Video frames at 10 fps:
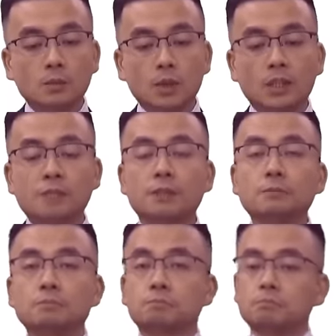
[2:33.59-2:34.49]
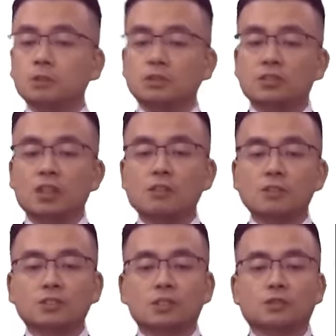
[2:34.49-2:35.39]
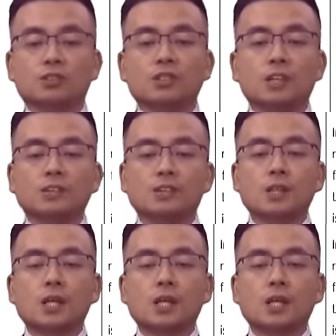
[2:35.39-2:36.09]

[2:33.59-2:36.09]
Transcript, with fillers: we're given the scenario such as this.